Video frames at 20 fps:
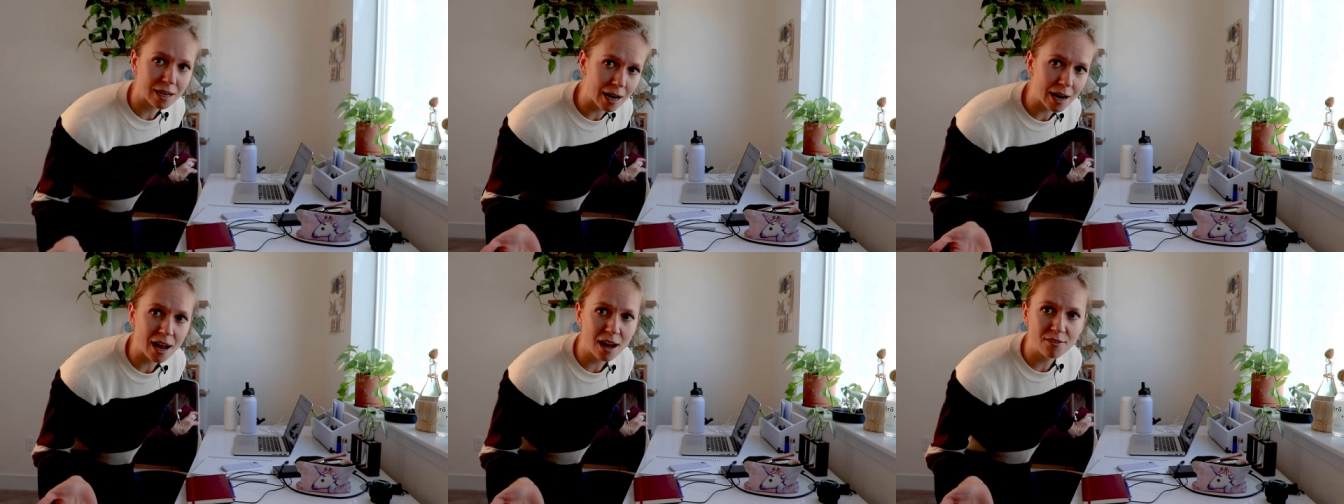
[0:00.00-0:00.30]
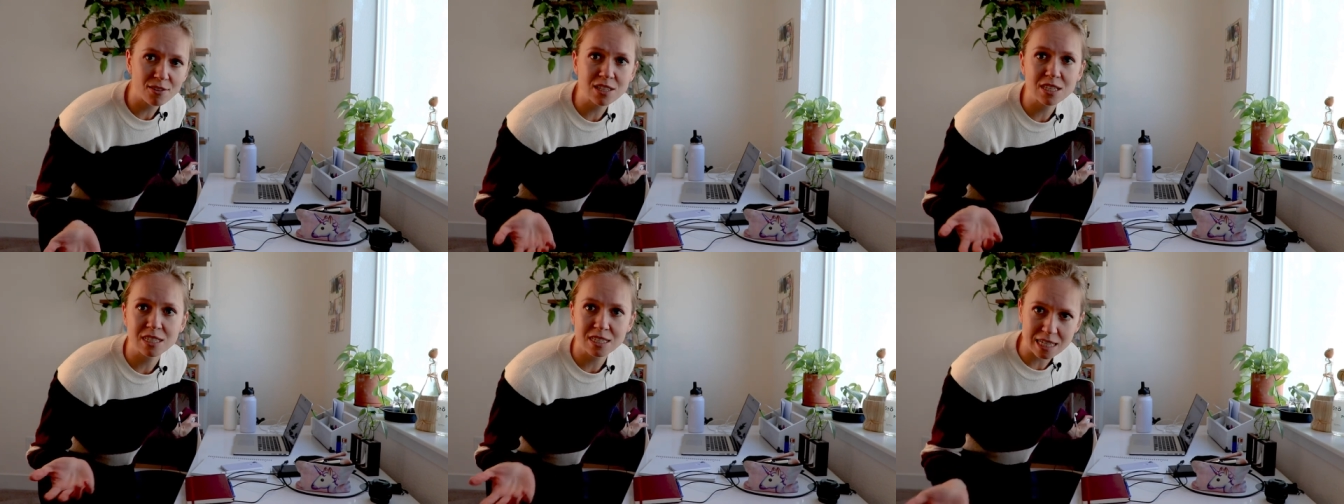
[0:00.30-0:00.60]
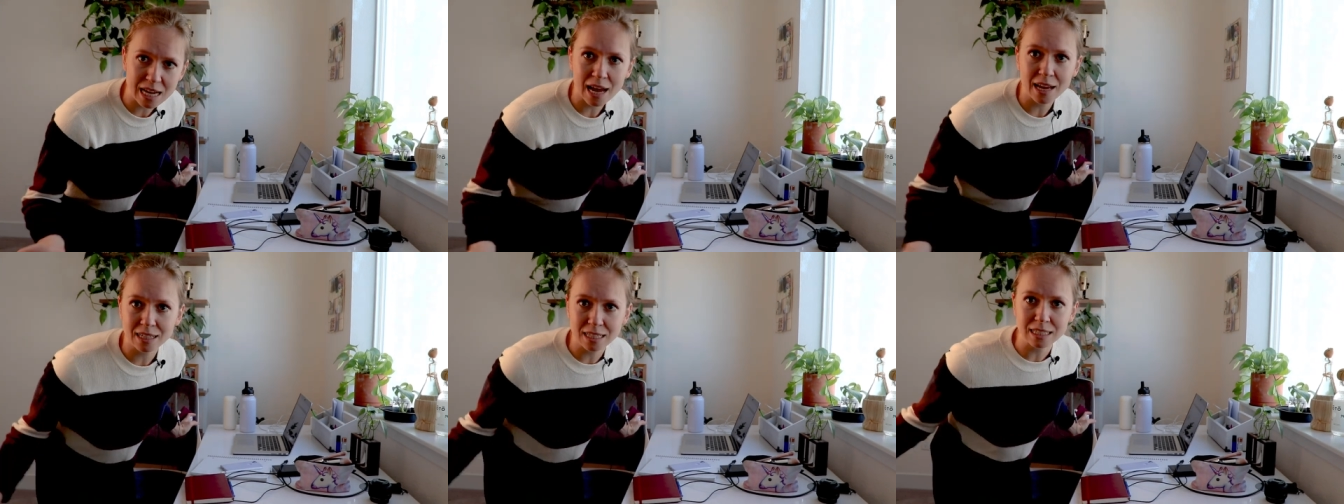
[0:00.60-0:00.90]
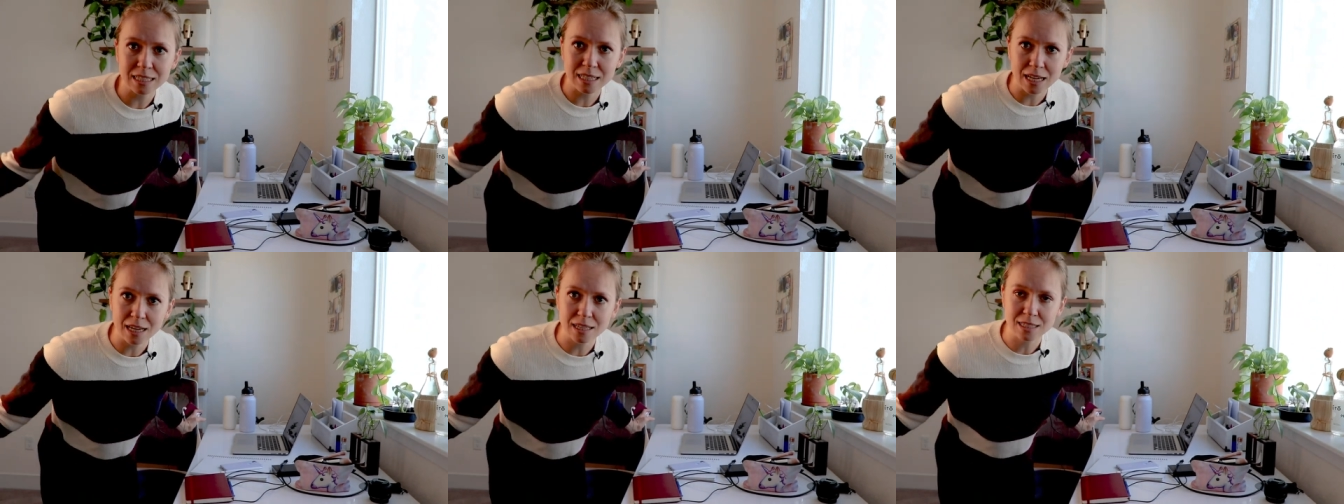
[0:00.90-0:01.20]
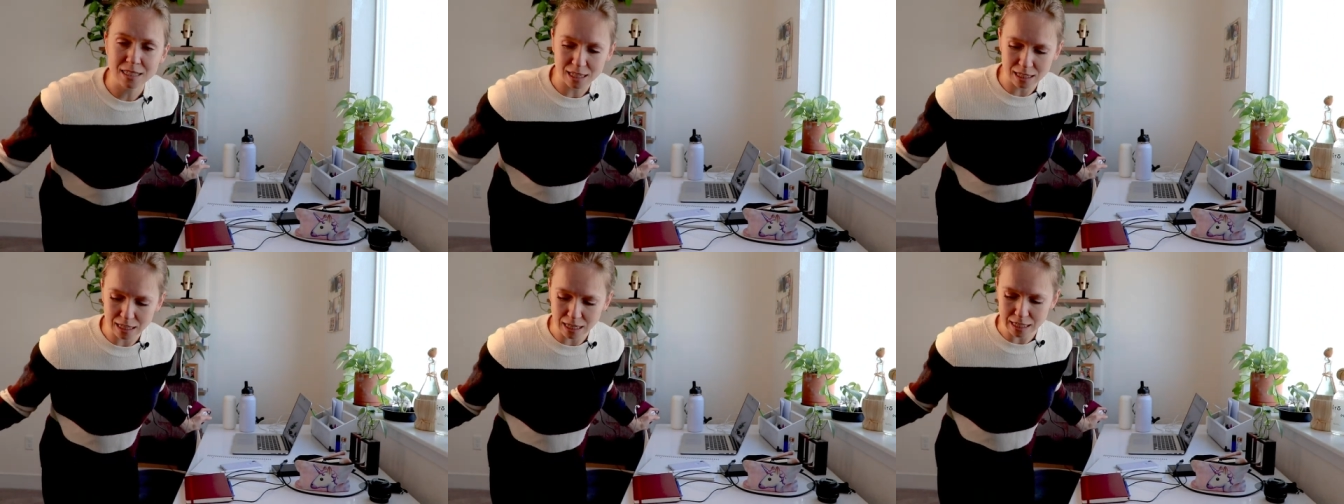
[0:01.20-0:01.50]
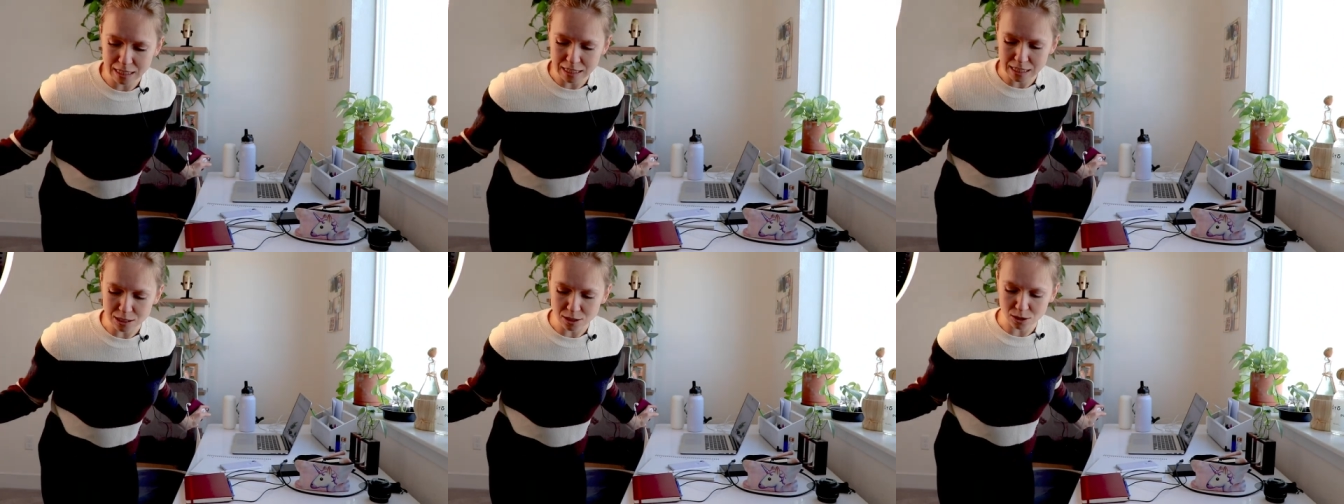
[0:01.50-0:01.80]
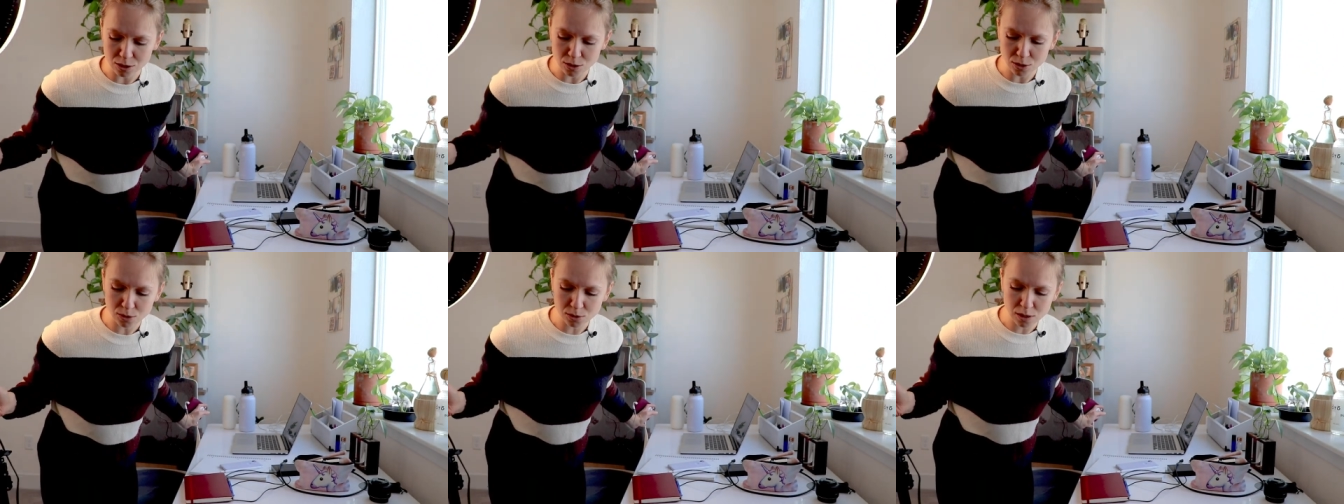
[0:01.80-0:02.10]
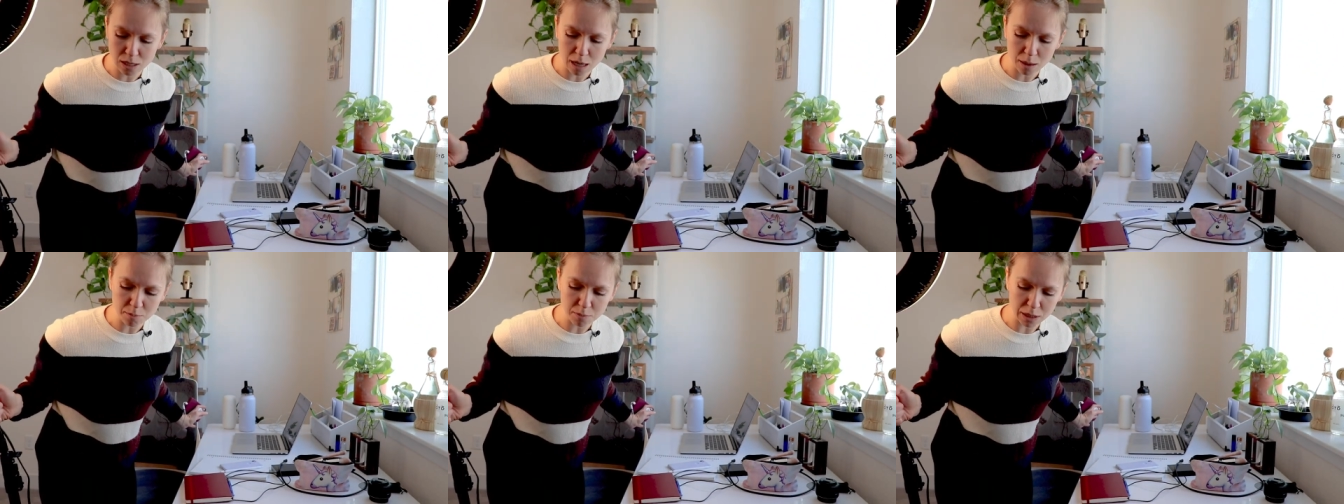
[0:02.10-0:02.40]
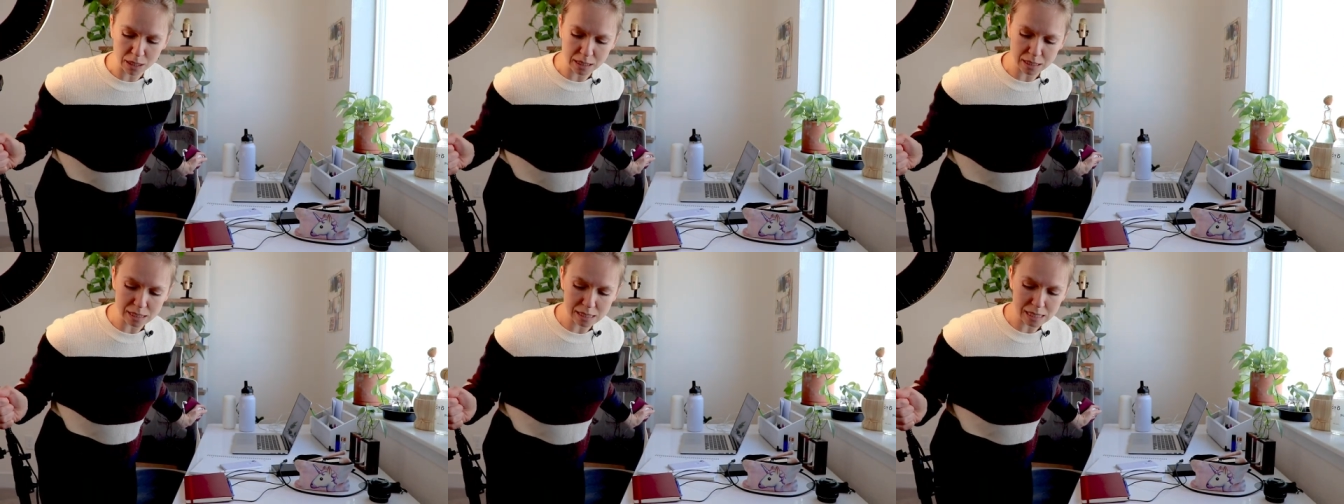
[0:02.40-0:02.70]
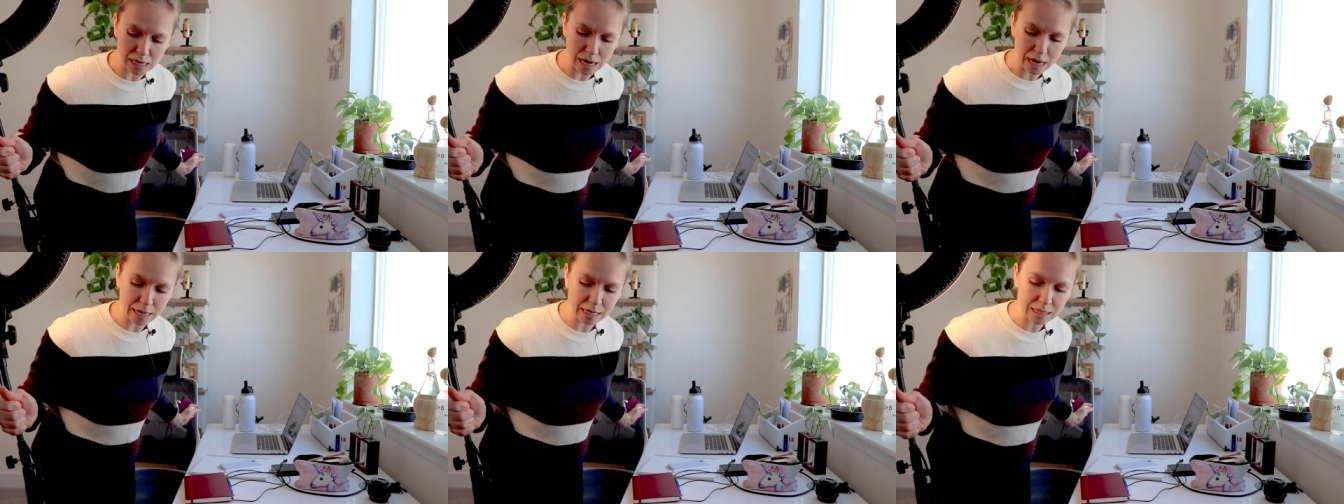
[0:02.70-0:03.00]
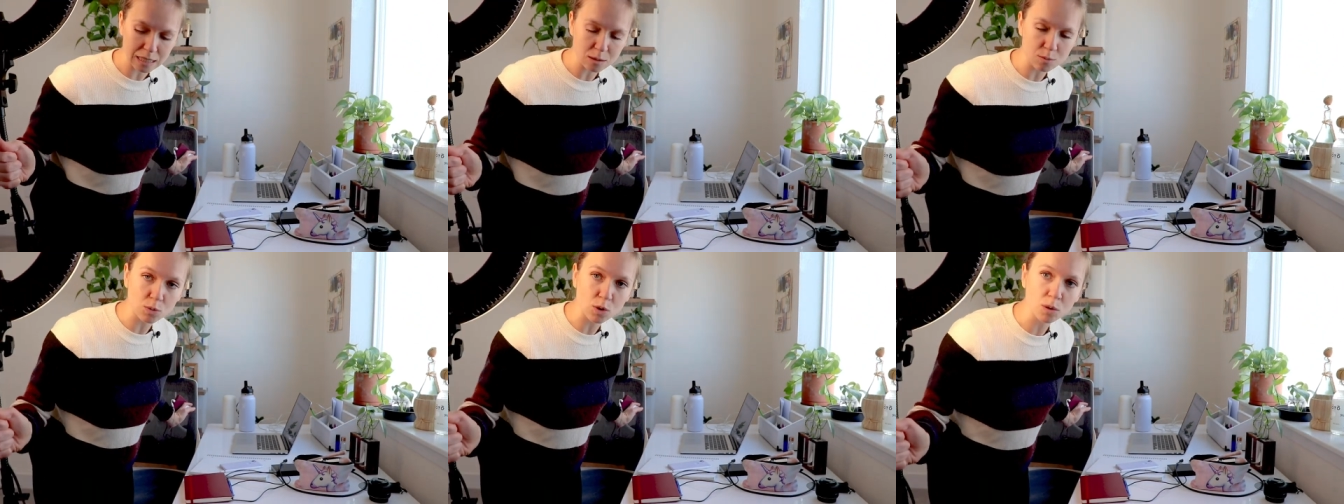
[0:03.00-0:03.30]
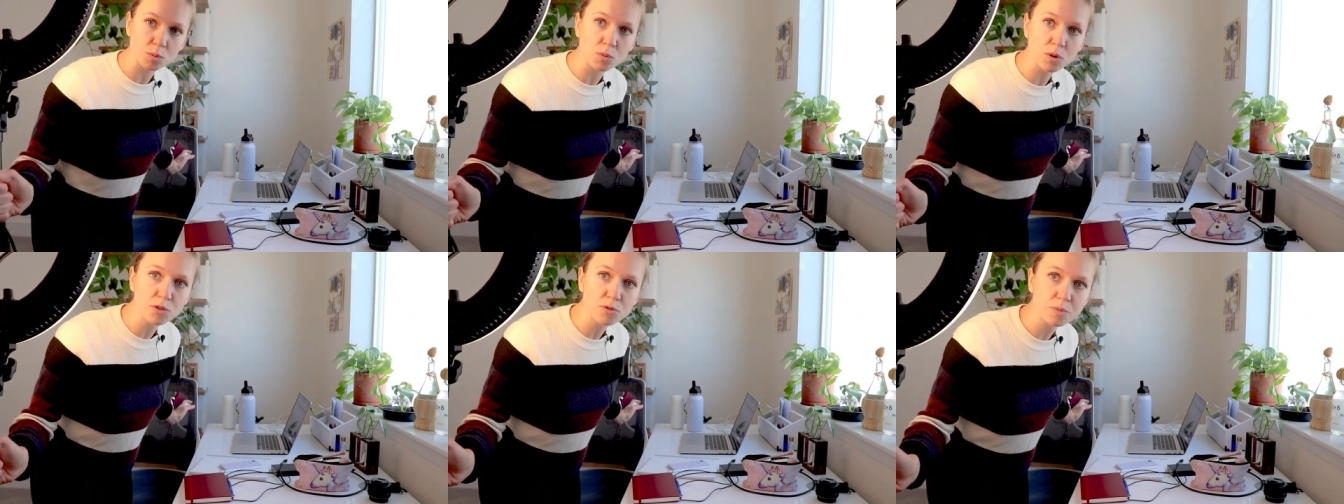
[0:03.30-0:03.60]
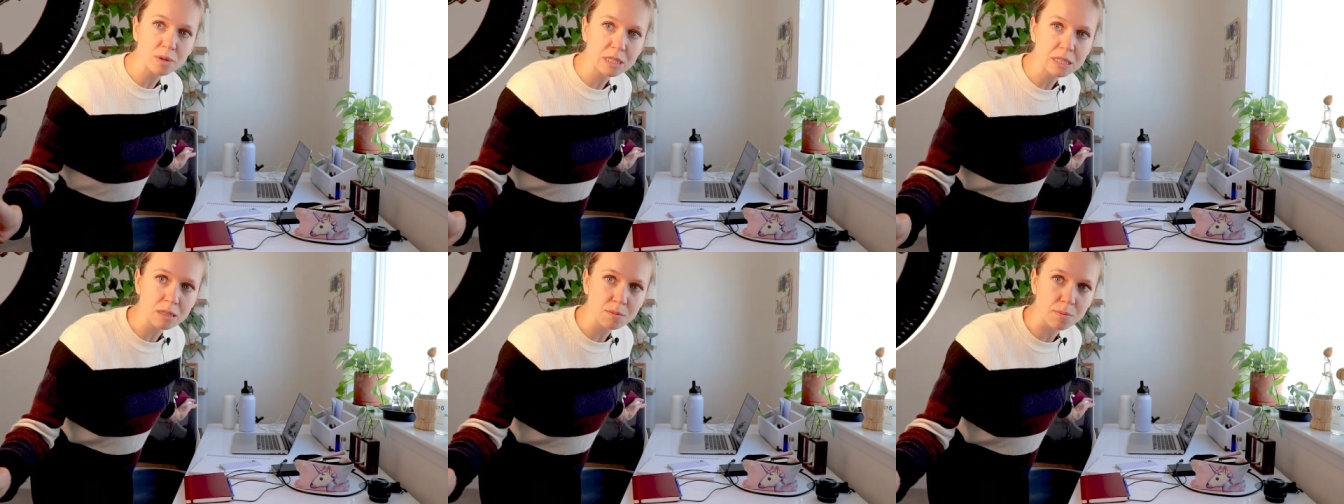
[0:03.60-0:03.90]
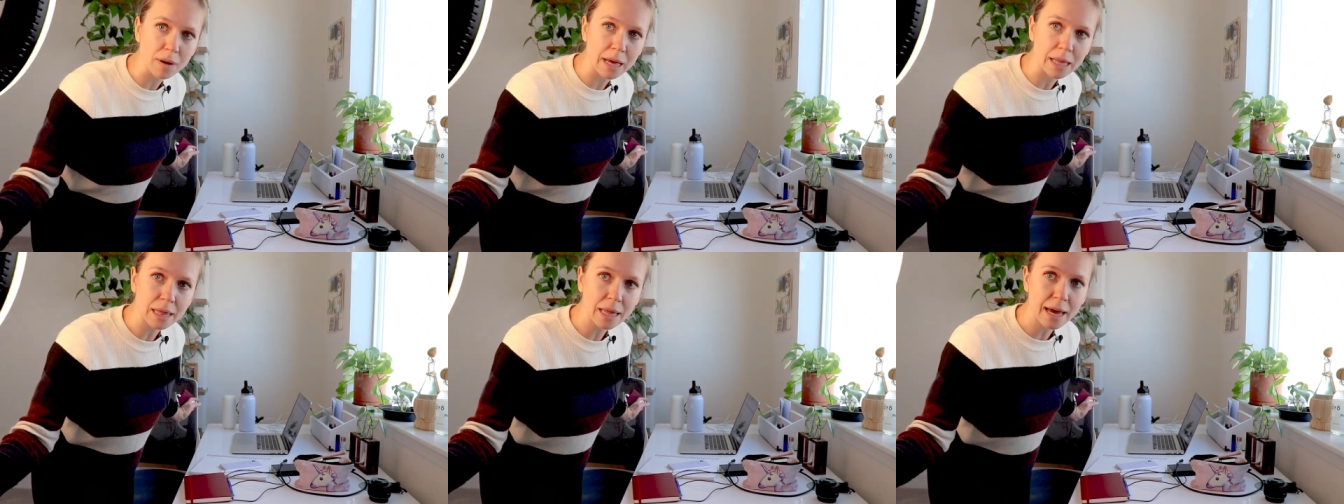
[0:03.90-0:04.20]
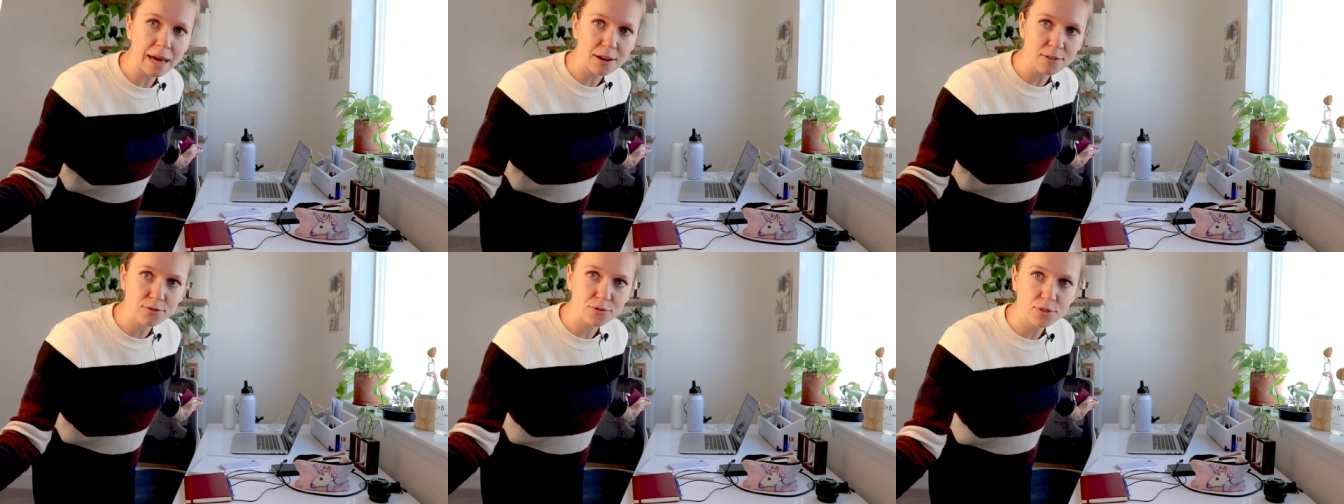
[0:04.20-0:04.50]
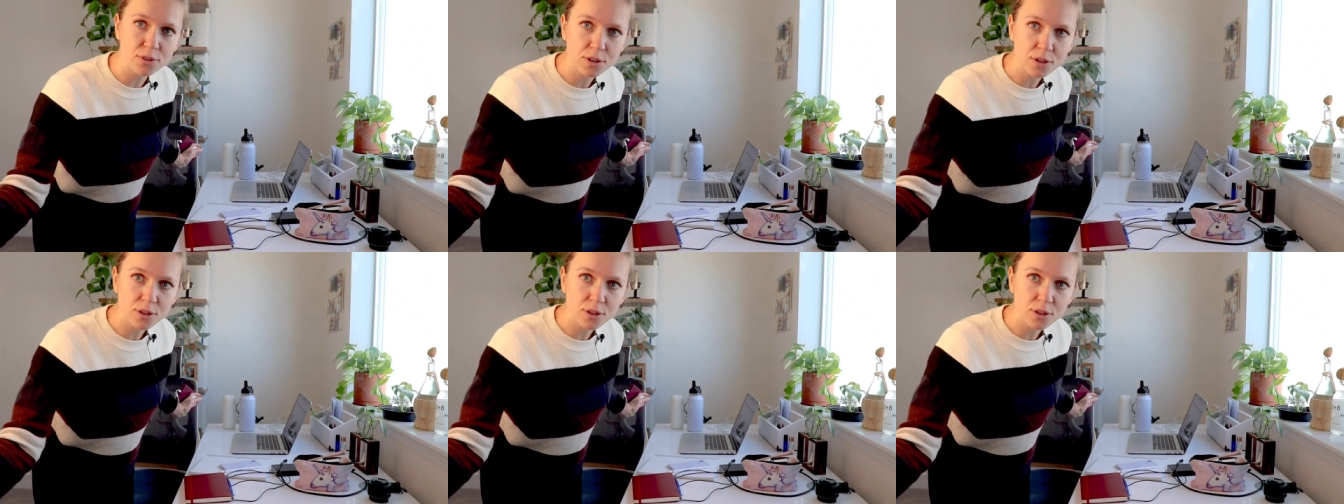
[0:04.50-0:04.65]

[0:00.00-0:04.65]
that I have a standing desk and I need to use that because I need more movement in my life.